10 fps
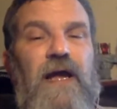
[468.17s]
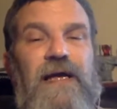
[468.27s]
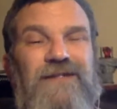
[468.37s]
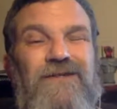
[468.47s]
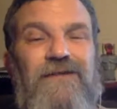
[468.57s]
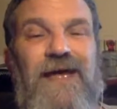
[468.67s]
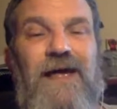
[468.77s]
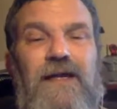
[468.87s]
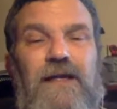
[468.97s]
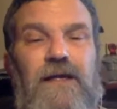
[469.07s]
And so
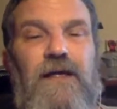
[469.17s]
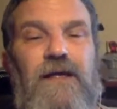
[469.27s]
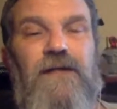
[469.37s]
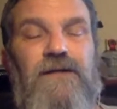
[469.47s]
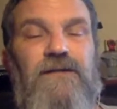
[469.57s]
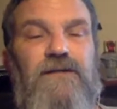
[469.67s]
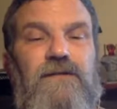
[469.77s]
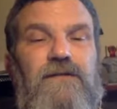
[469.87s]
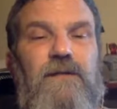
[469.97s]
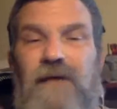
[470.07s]
that
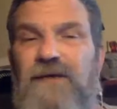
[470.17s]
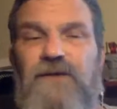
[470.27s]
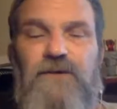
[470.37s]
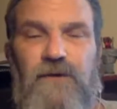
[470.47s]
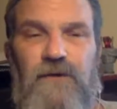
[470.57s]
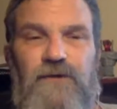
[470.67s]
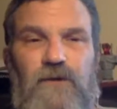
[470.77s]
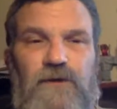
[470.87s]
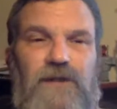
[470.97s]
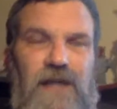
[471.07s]
is the message on the
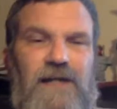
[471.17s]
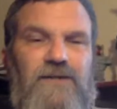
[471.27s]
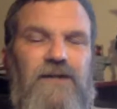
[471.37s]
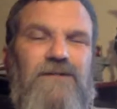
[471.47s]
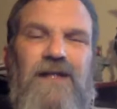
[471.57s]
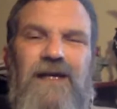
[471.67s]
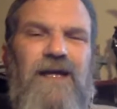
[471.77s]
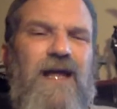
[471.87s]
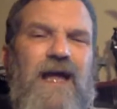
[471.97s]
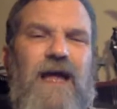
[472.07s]
Georgia Guidestones. And
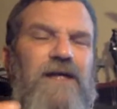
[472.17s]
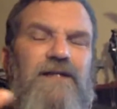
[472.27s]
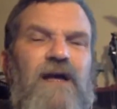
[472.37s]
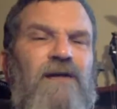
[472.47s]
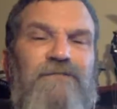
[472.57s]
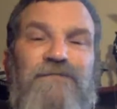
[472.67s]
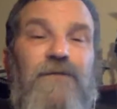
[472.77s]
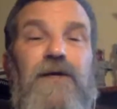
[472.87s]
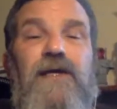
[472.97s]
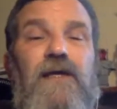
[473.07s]
it's not
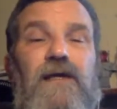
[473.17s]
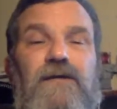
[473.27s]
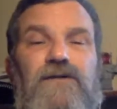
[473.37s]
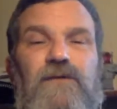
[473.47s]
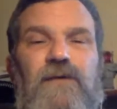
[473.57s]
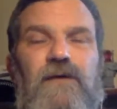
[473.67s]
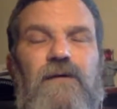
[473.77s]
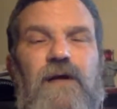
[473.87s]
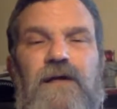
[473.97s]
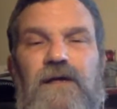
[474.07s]
freaky to
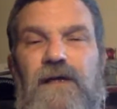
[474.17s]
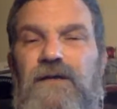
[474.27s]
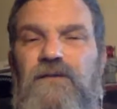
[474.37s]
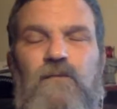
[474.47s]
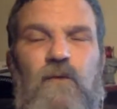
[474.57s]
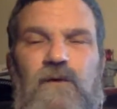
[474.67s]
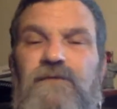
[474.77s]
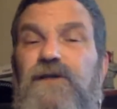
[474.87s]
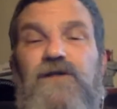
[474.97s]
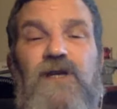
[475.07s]
me. It's more
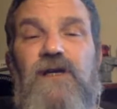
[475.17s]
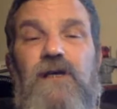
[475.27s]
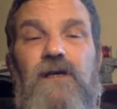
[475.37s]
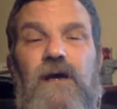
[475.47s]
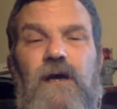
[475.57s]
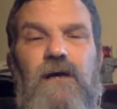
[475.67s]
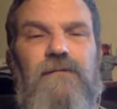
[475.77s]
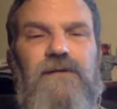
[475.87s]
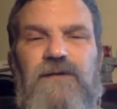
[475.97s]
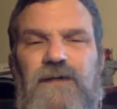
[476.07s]
of the cheeky,
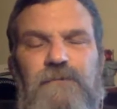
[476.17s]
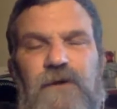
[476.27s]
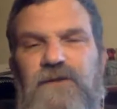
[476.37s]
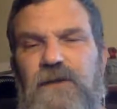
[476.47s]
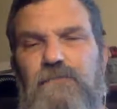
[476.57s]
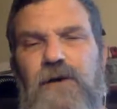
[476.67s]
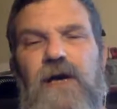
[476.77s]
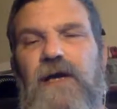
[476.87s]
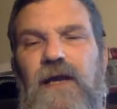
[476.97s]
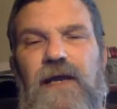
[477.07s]
because this person
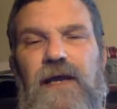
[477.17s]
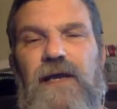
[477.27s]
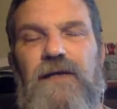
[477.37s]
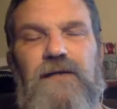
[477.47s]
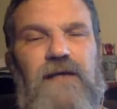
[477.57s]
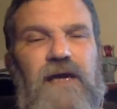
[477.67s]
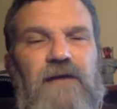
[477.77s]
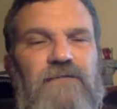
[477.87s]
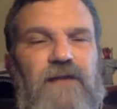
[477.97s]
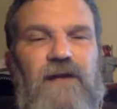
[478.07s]
bought land,
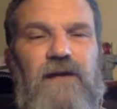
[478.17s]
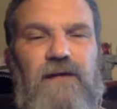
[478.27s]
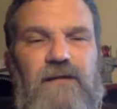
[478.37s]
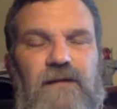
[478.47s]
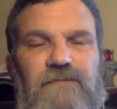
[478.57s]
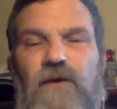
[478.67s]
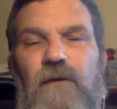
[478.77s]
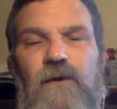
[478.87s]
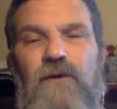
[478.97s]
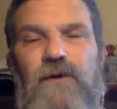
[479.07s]
gave the
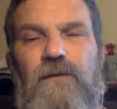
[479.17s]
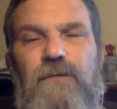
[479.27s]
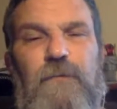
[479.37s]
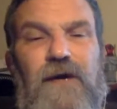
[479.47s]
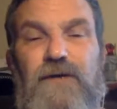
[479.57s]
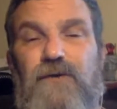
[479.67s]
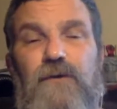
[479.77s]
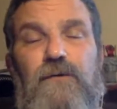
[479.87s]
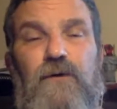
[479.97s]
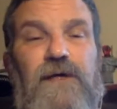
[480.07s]
farm owner
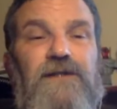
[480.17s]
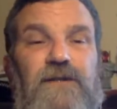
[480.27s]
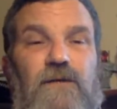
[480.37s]
perpetual grazing